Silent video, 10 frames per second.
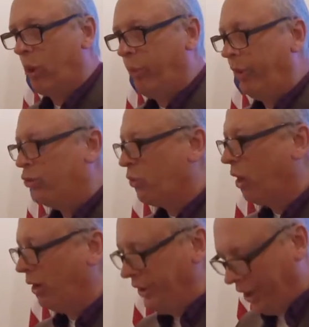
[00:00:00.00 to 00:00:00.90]
where we
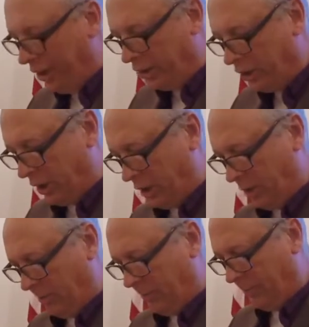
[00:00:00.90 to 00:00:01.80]
draw near to
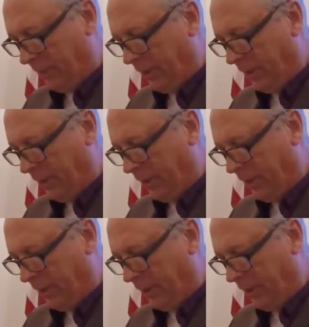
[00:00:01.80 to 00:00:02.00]
Him.